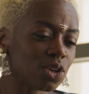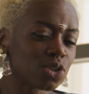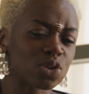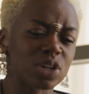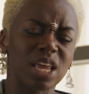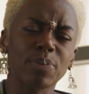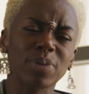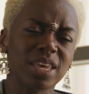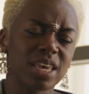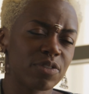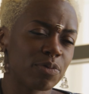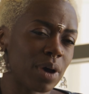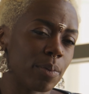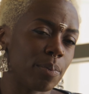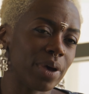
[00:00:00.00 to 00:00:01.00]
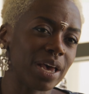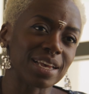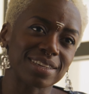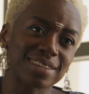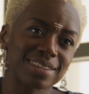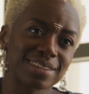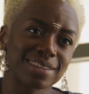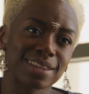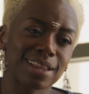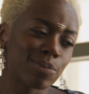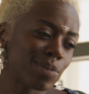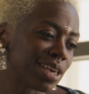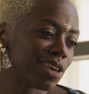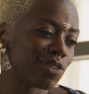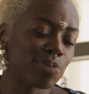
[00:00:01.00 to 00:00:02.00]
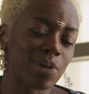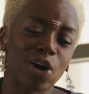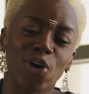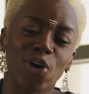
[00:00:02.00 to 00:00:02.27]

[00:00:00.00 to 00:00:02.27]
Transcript: So let me give my best, let me give my